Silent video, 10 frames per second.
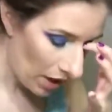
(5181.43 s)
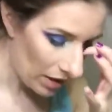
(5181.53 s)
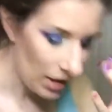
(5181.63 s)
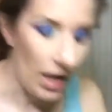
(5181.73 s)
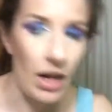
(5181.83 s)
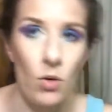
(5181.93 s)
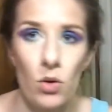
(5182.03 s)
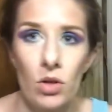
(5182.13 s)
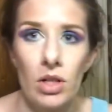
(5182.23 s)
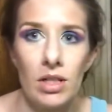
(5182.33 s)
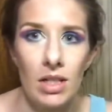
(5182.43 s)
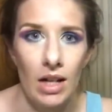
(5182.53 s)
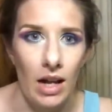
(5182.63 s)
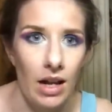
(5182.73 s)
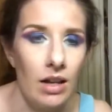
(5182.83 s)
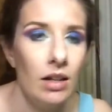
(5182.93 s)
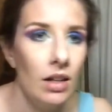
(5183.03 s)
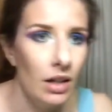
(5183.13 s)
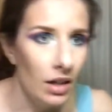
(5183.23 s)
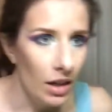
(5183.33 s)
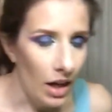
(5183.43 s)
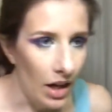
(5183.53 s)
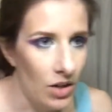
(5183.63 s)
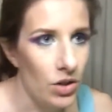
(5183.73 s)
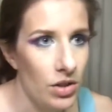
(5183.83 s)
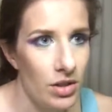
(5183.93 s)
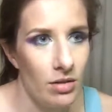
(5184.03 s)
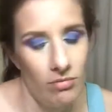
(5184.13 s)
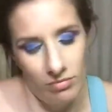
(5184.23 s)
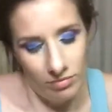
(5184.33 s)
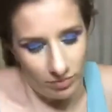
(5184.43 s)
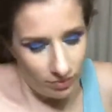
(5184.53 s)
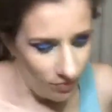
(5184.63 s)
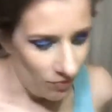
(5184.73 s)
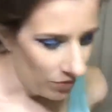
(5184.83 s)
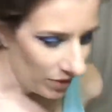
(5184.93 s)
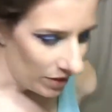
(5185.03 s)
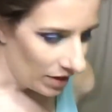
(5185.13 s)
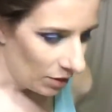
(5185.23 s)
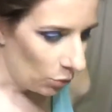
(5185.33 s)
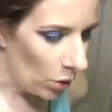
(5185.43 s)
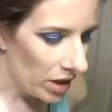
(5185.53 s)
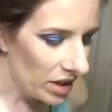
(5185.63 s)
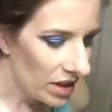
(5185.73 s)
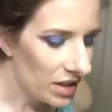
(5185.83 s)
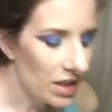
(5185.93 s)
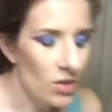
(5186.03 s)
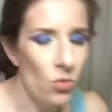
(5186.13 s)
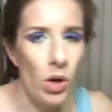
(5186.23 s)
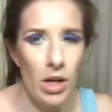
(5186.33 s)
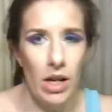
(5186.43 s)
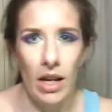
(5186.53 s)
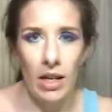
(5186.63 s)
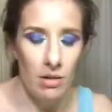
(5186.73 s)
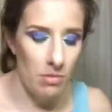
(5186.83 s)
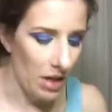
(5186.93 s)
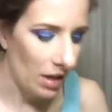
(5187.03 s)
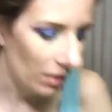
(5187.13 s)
palette. I ordered it today. I just wanted to see what I had in my